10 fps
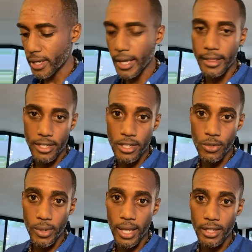And this is
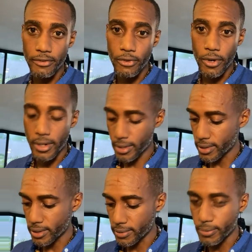what I live for.
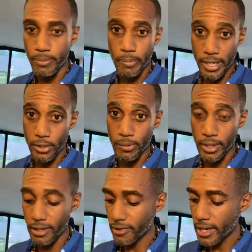Best you believe.